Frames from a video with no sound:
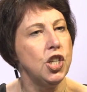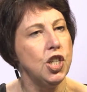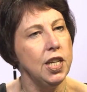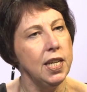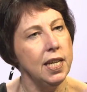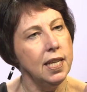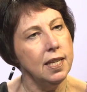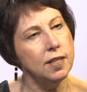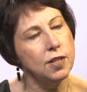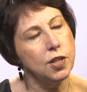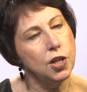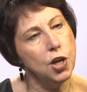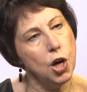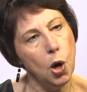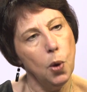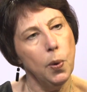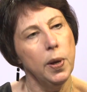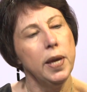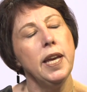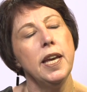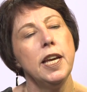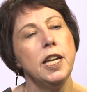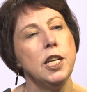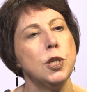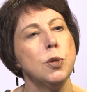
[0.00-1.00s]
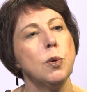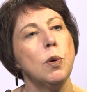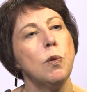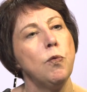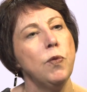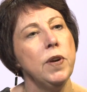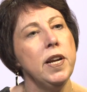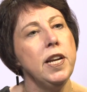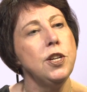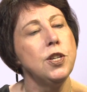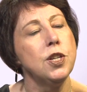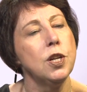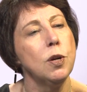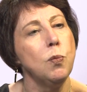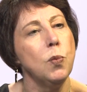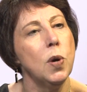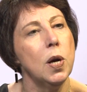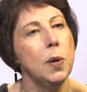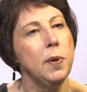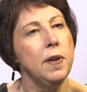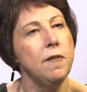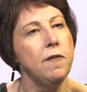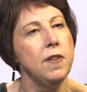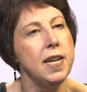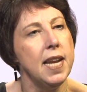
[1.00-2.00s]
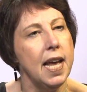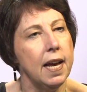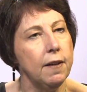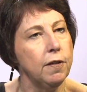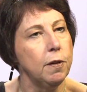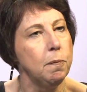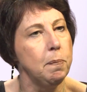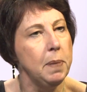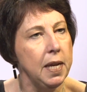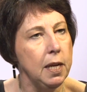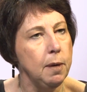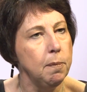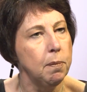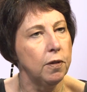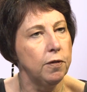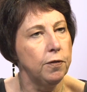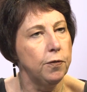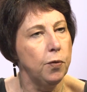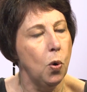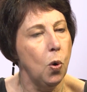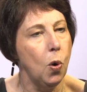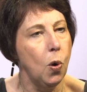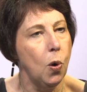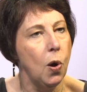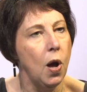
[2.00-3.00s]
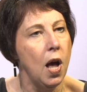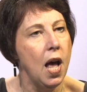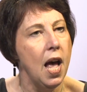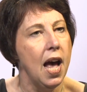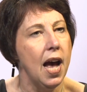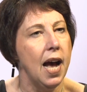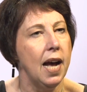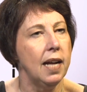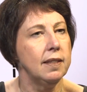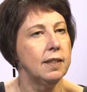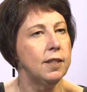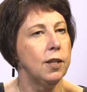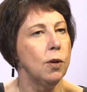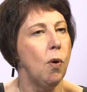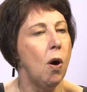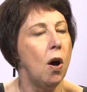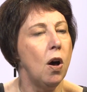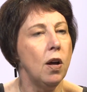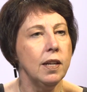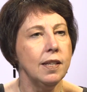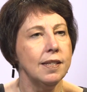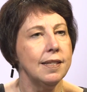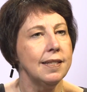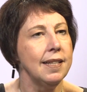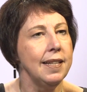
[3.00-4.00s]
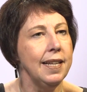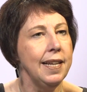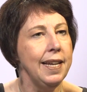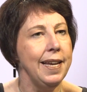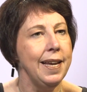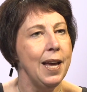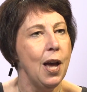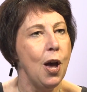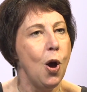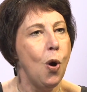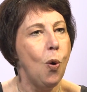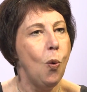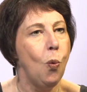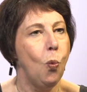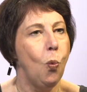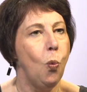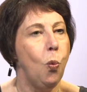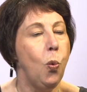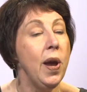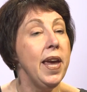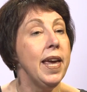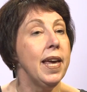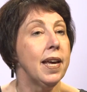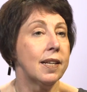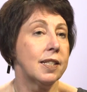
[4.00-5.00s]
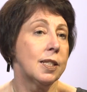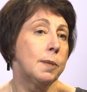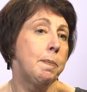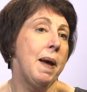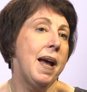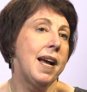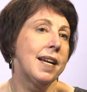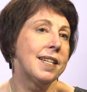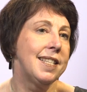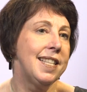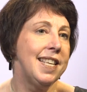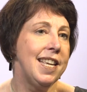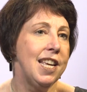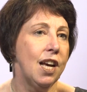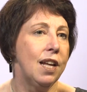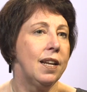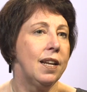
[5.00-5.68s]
She is going into a region where we've never been before. And so honestly, we expect the